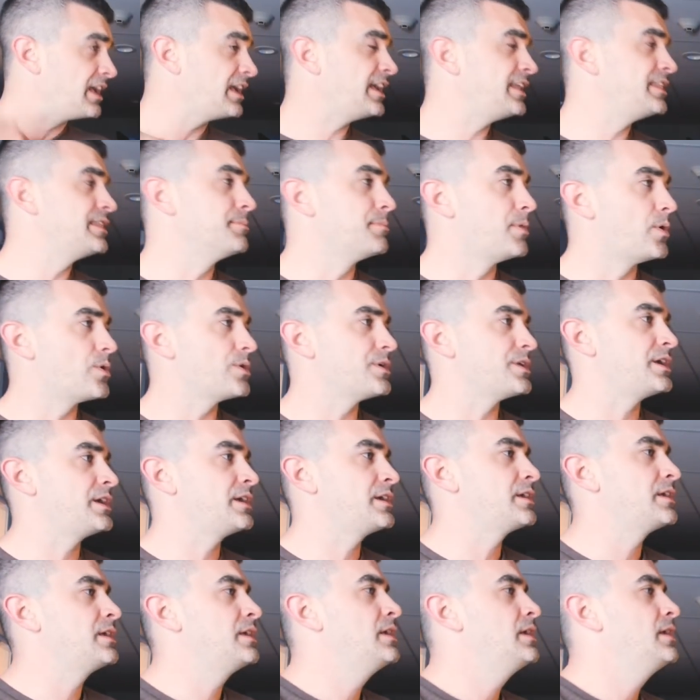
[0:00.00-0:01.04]
in the
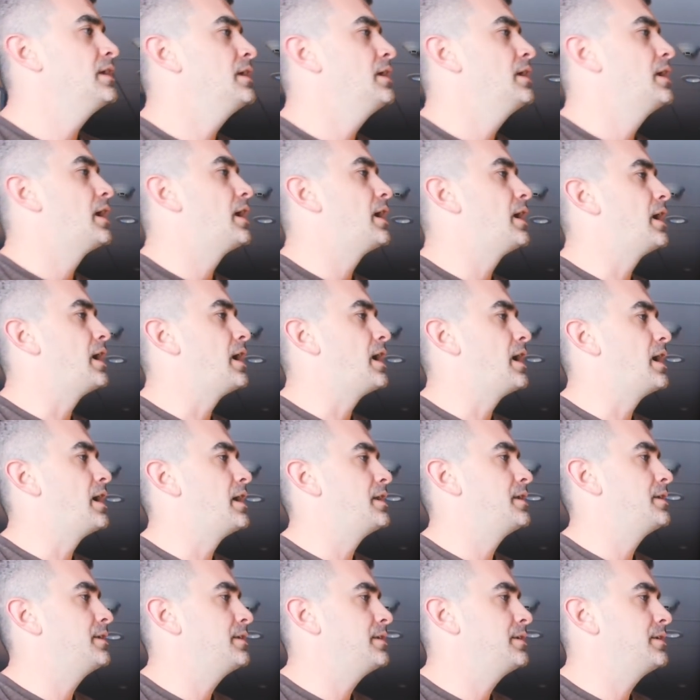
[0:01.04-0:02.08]
morning, you know,
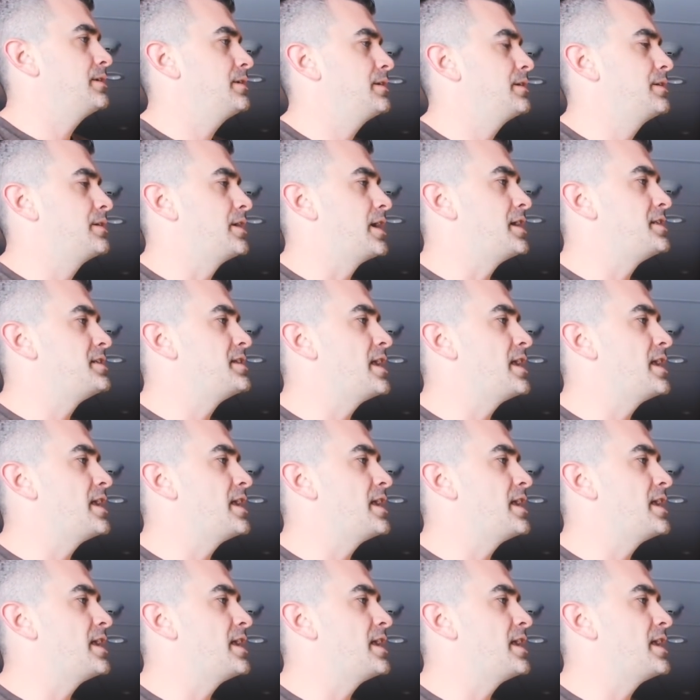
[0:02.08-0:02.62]
I